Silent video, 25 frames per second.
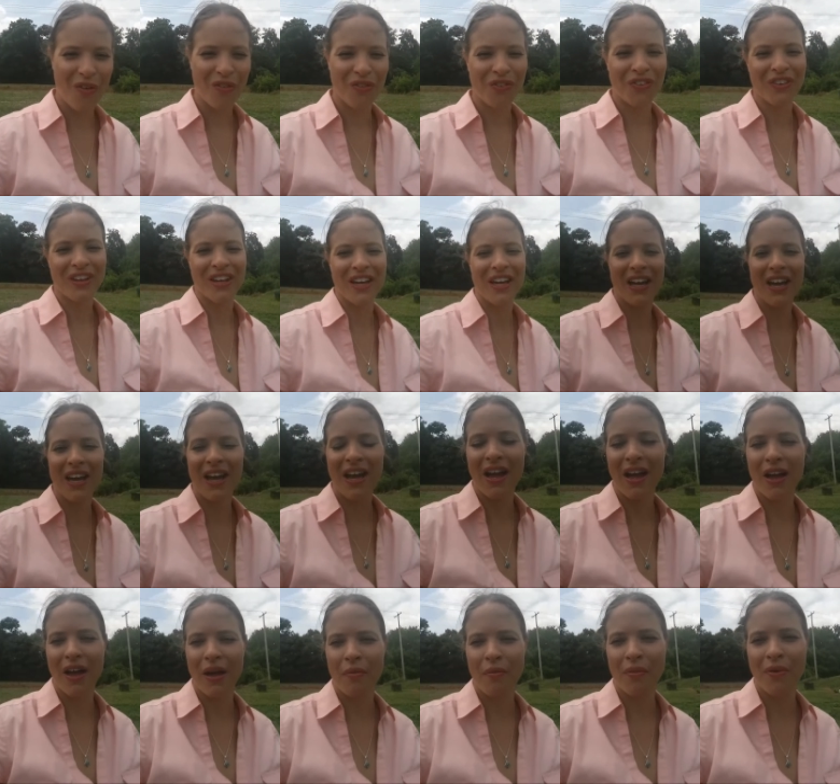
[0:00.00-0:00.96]
hopefully.
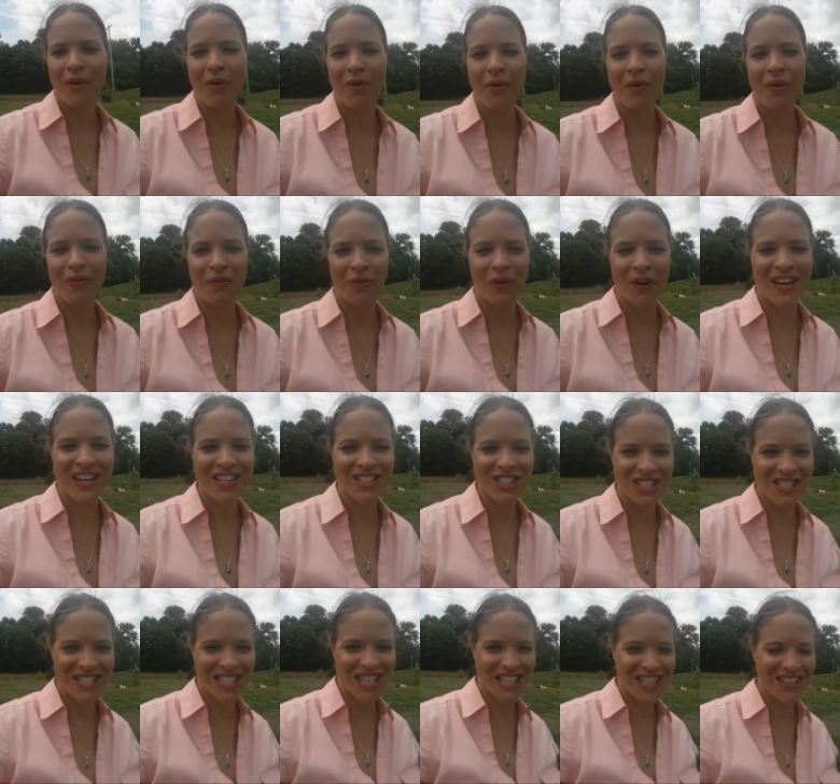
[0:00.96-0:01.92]
Um, if we could
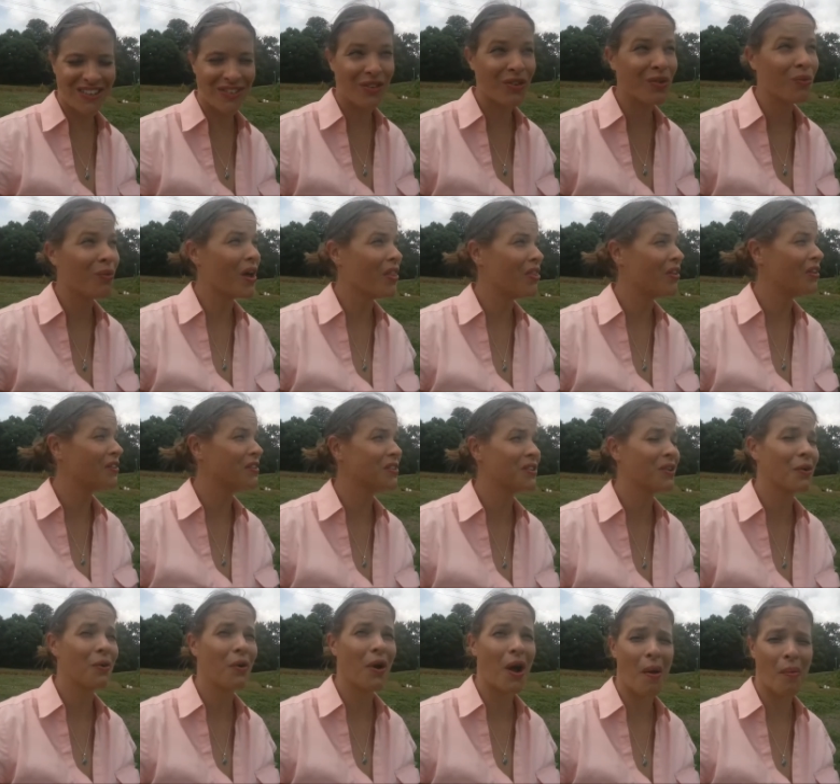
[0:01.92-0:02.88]
just get the weather
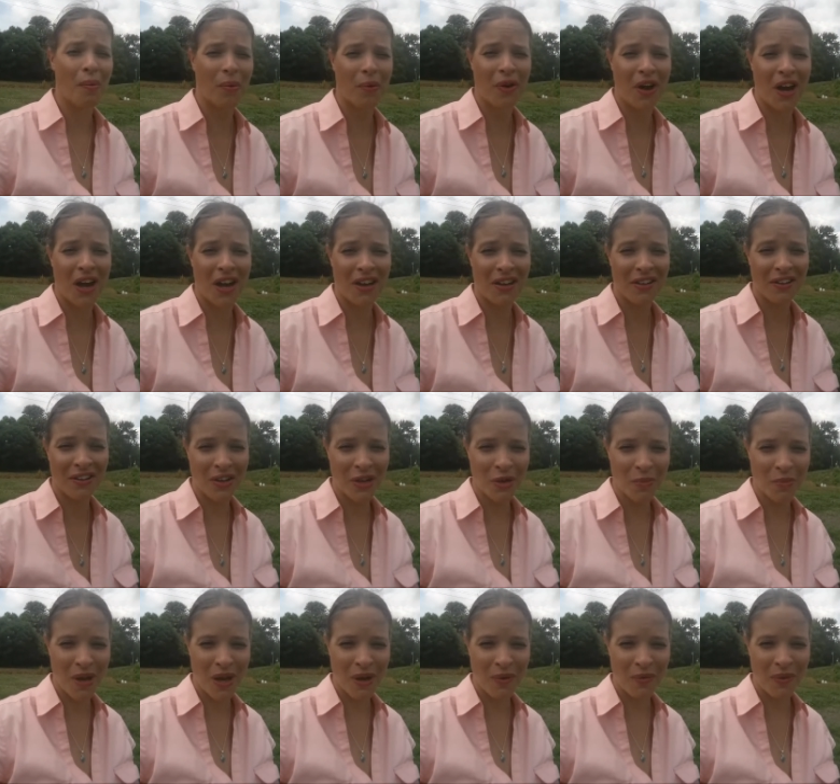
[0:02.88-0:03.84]
to cooperate a
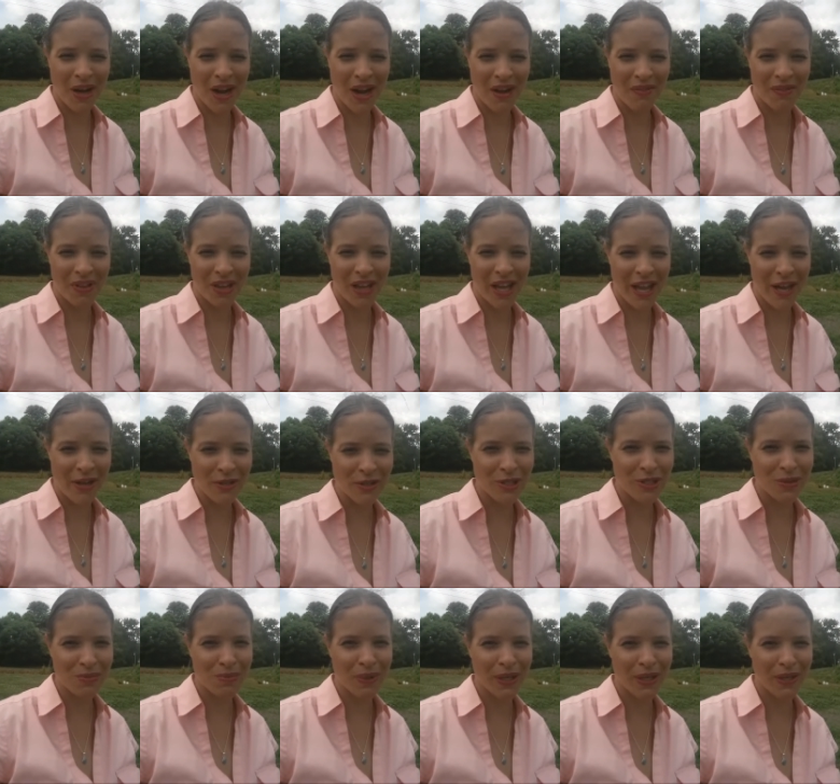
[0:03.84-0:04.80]
little bit. We have
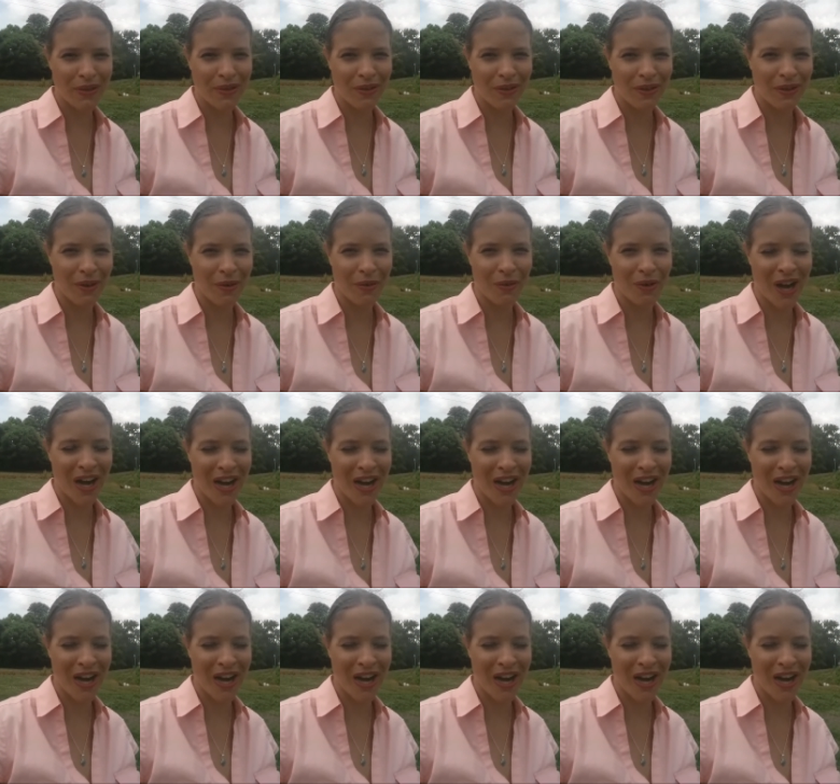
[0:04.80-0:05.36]
clouds, but no